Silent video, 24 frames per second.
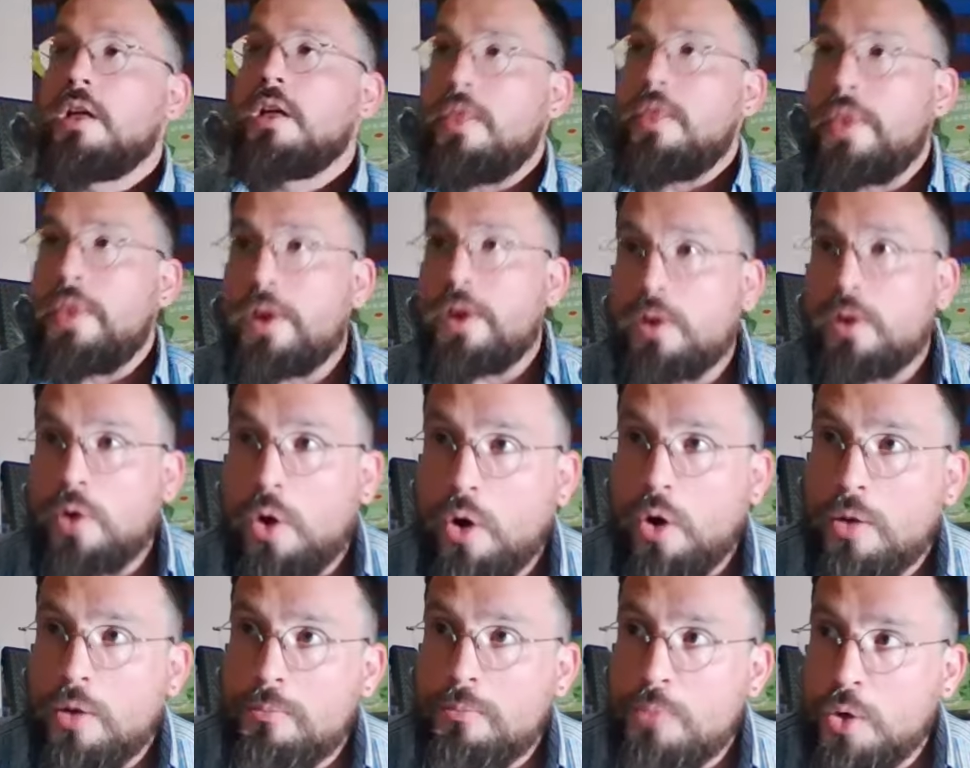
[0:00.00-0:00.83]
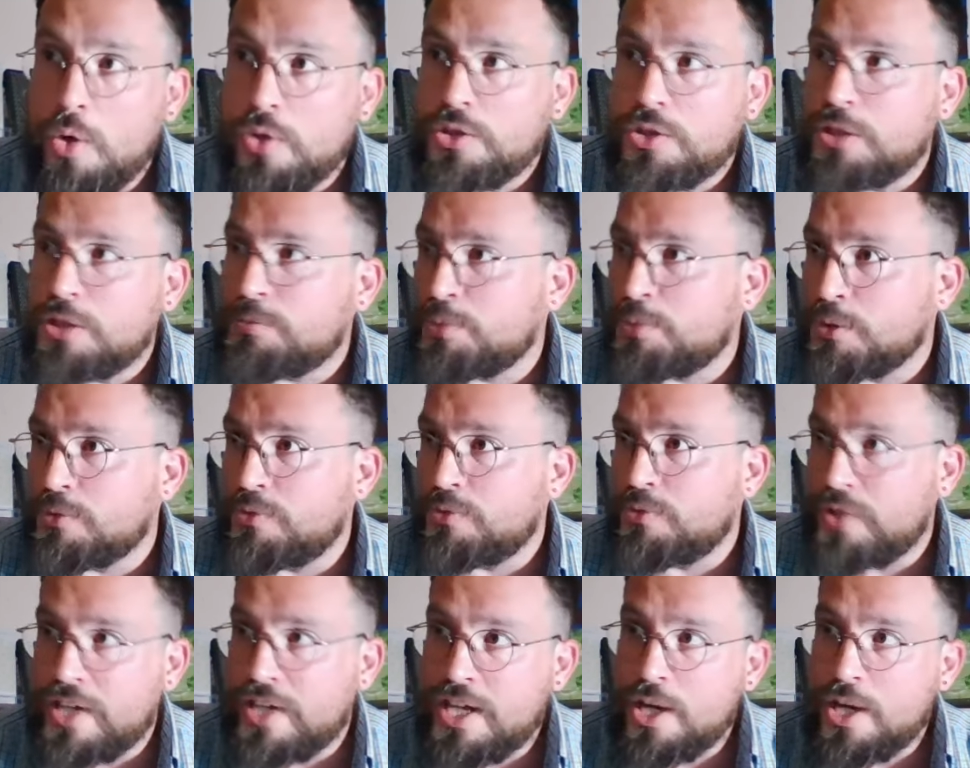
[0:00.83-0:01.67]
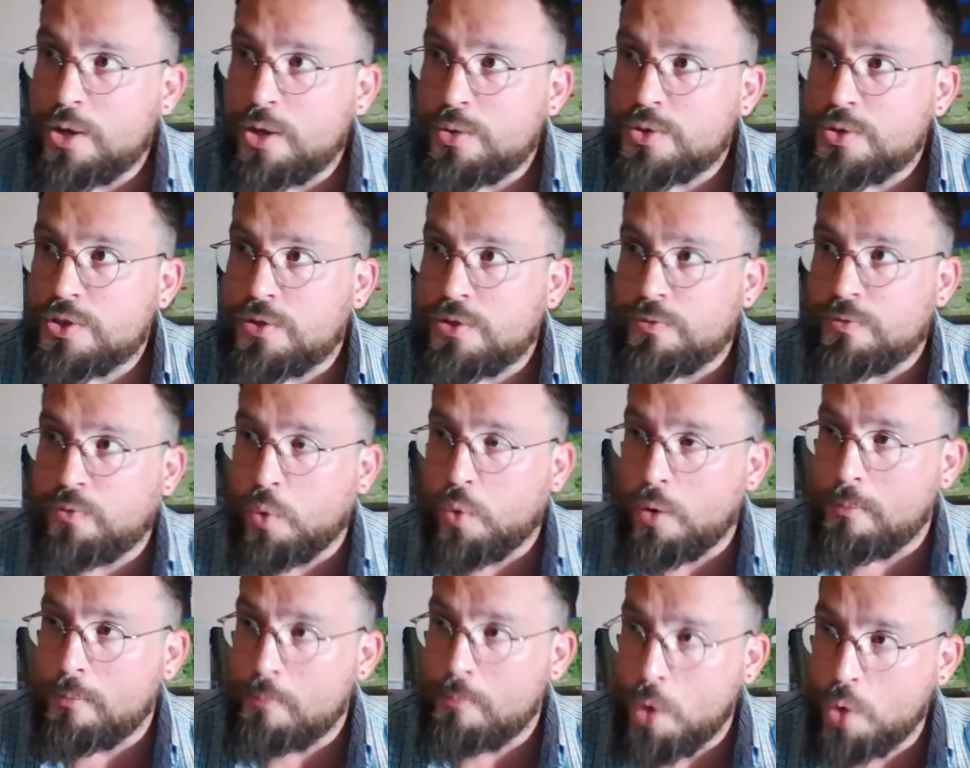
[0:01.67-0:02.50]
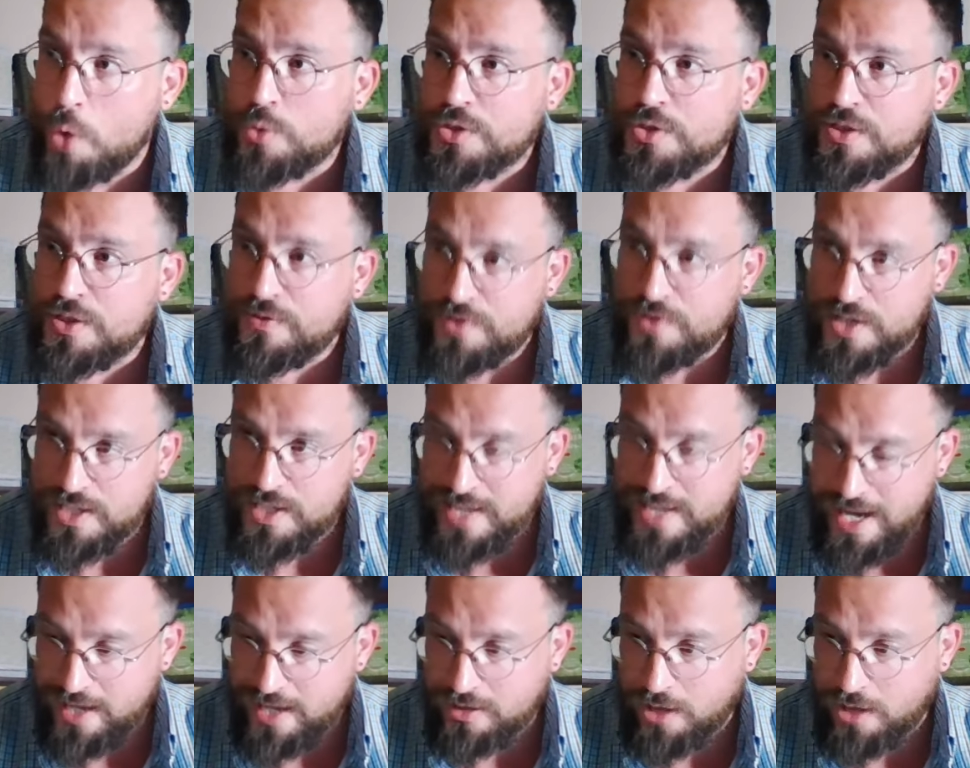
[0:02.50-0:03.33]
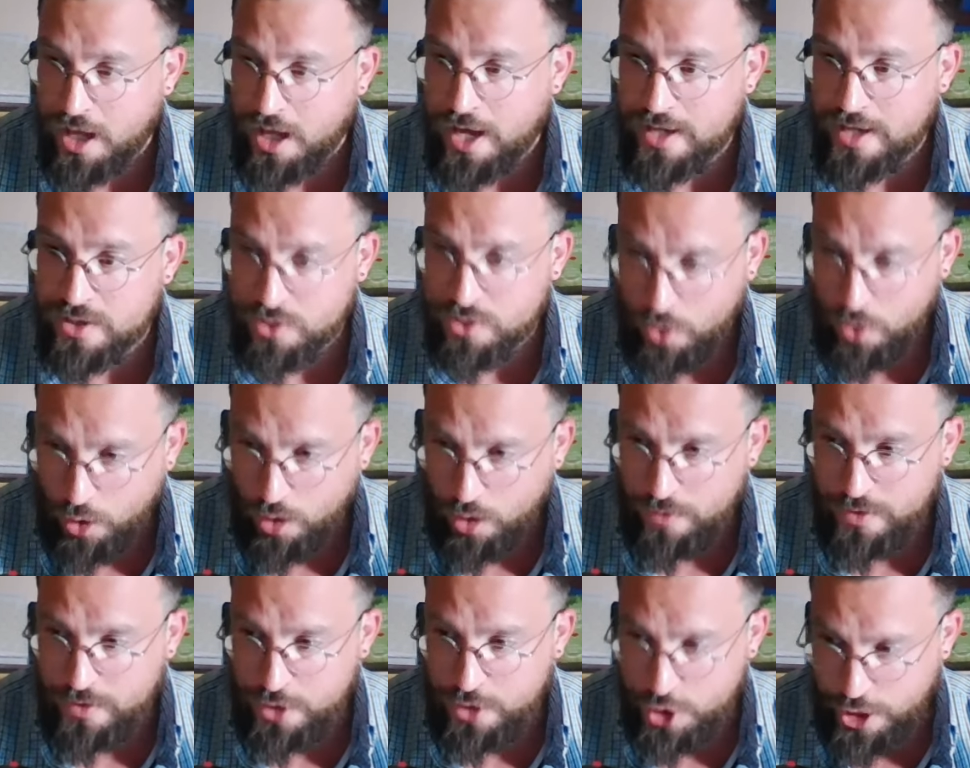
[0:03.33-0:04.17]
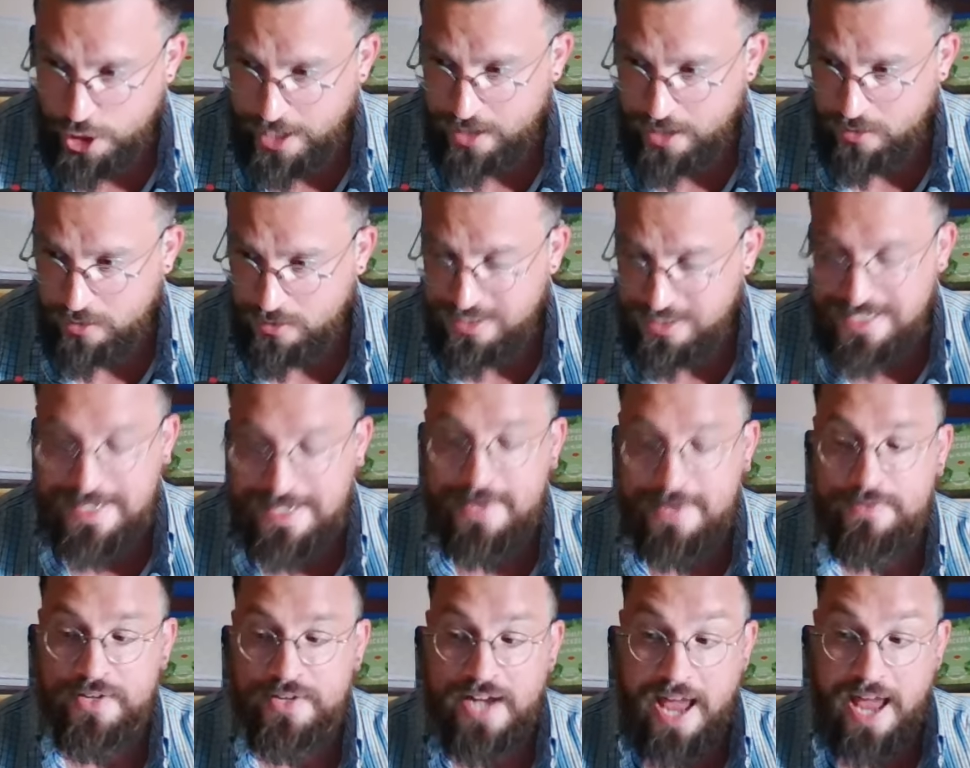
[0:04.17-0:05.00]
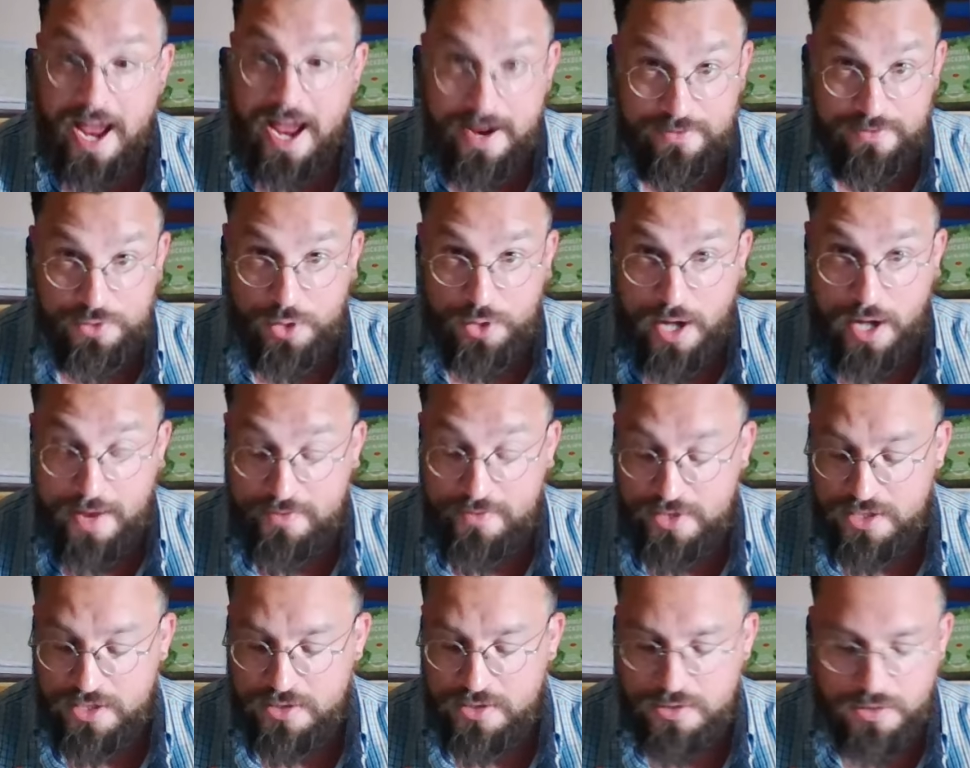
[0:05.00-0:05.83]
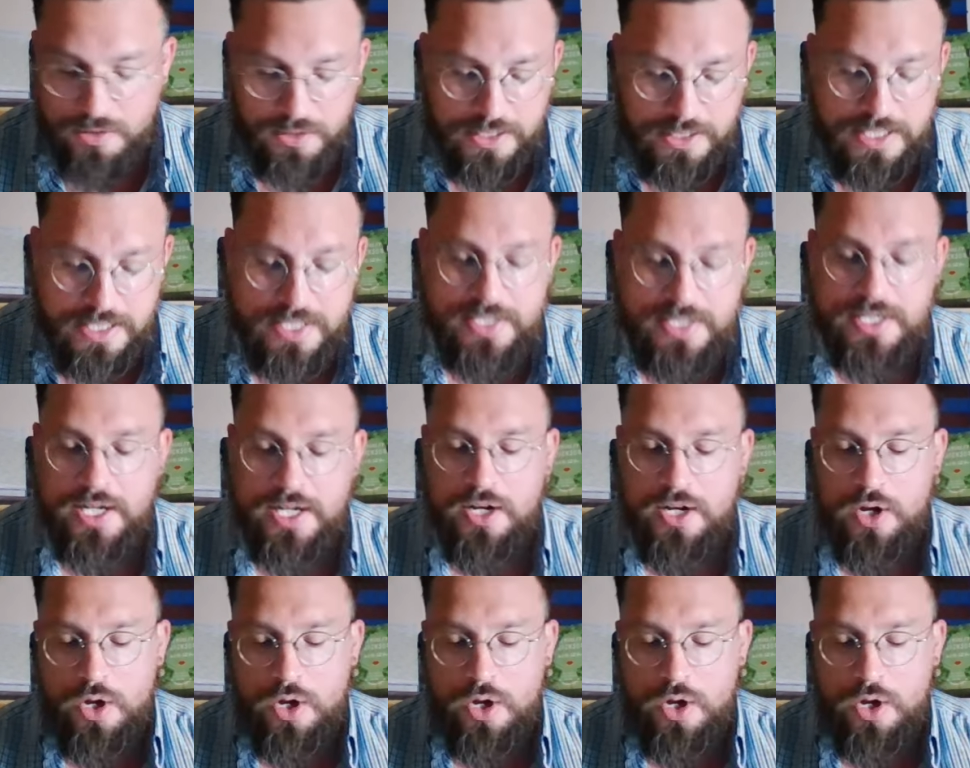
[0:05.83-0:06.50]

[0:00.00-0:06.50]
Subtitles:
there are multiple videos for most of these headlines on the channel, even after having to delete